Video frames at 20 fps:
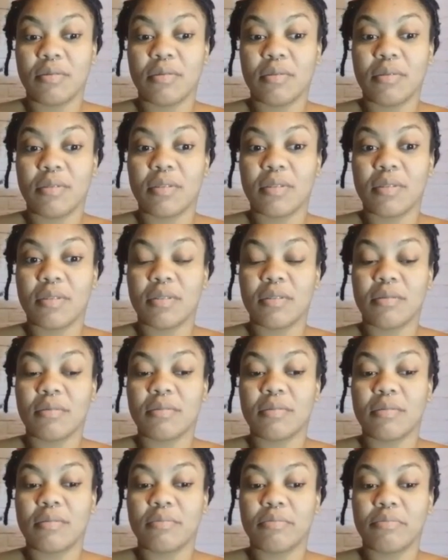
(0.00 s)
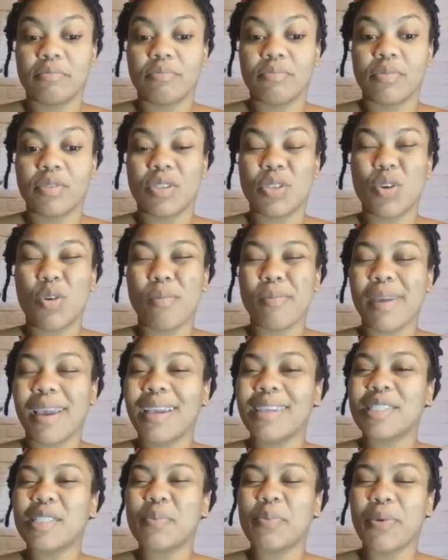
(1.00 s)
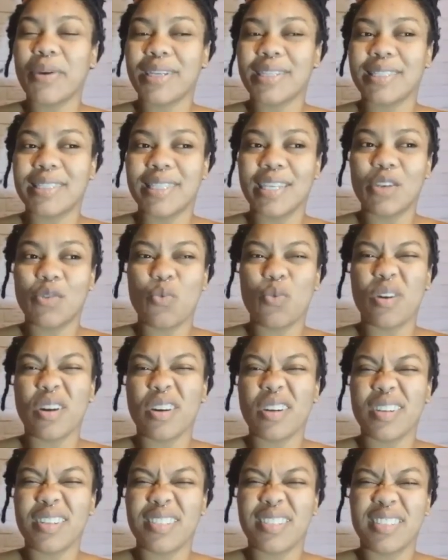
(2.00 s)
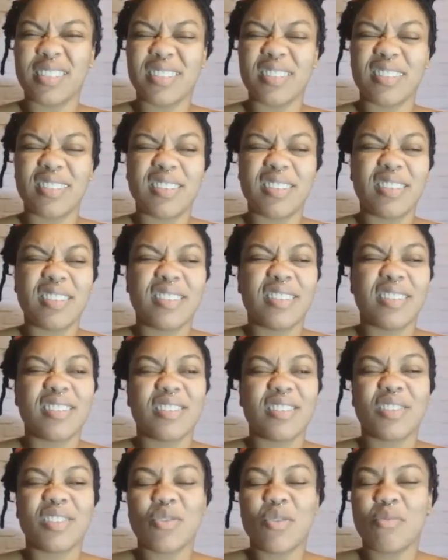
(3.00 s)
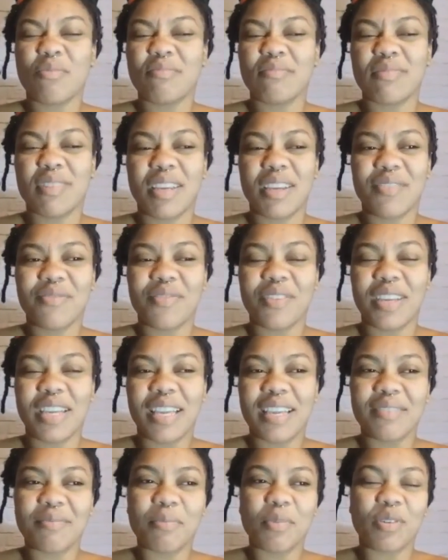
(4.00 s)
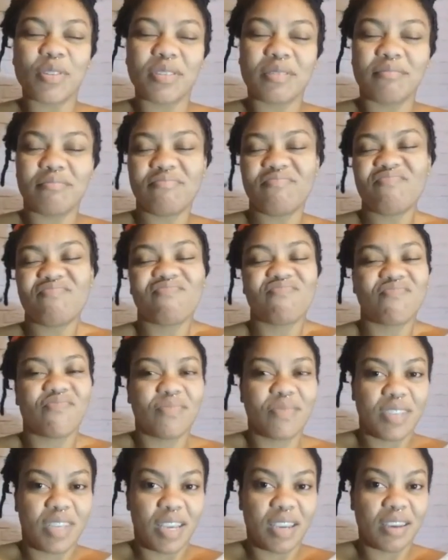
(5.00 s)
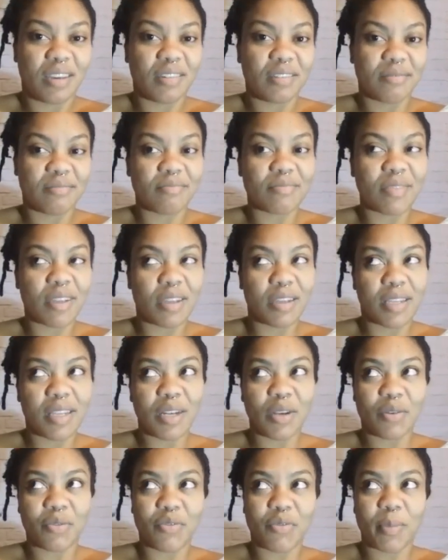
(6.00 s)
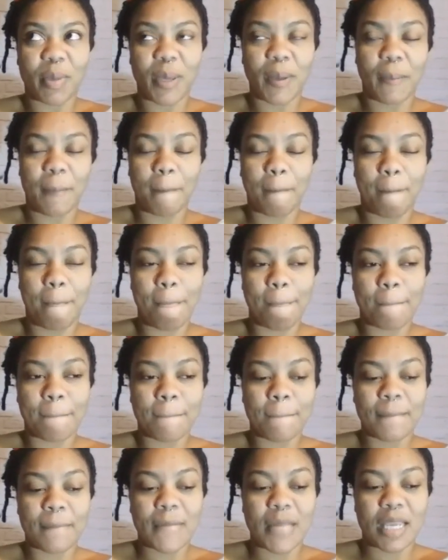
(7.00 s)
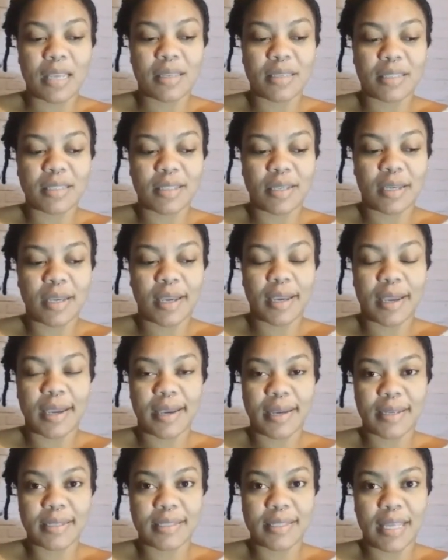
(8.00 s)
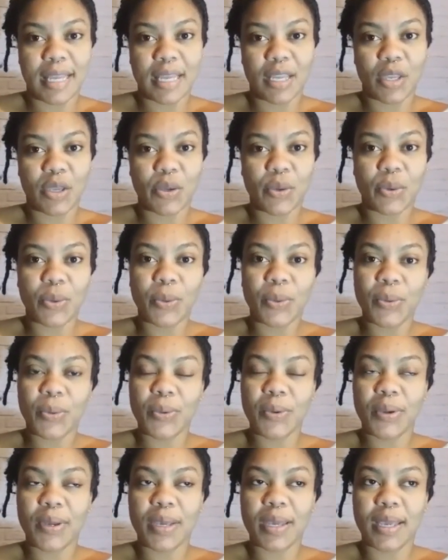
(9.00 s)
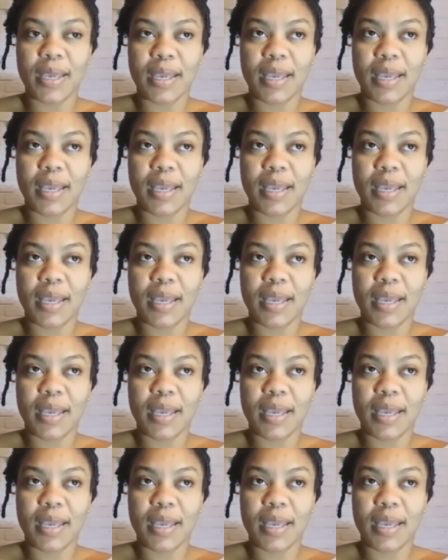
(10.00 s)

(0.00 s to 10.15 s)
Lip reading: Some express in words, some give, but yeah, they love me. So yeah guys, thank you.